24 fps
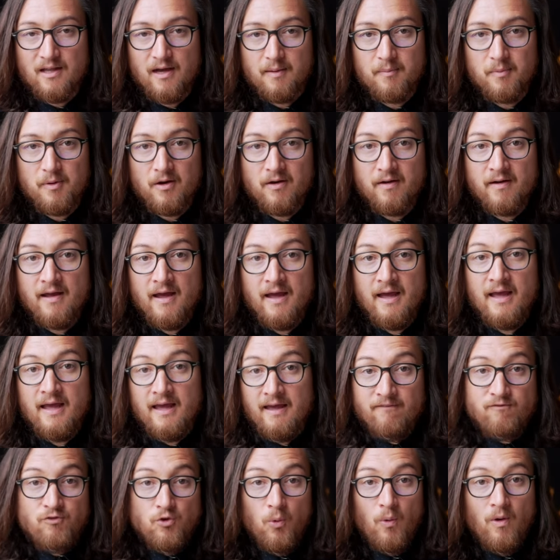library.
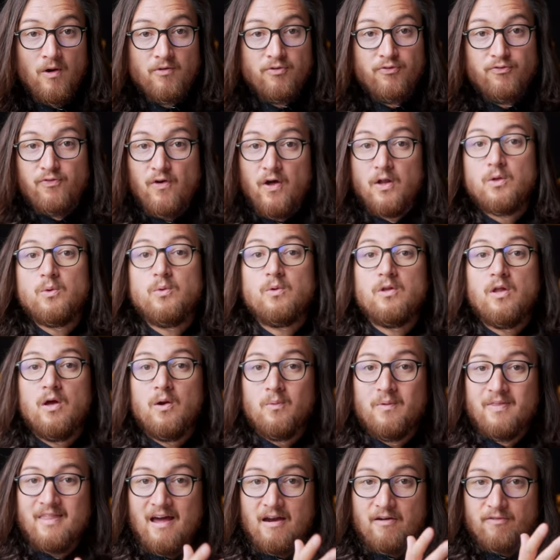If you wanna follow along
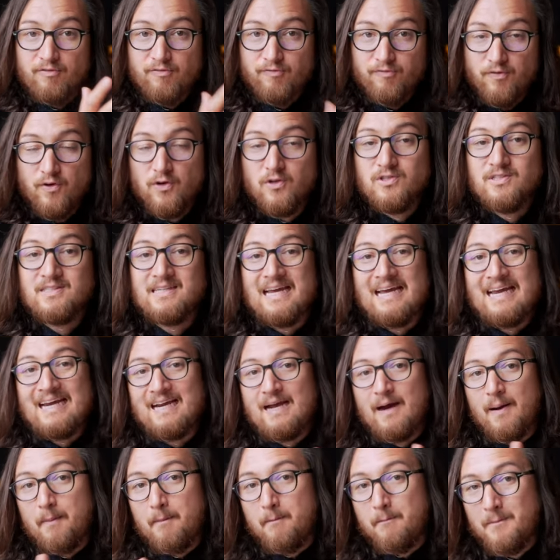with that first and
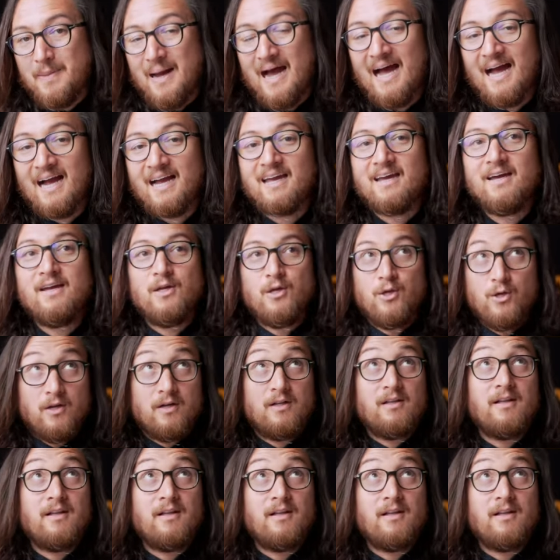come back, you can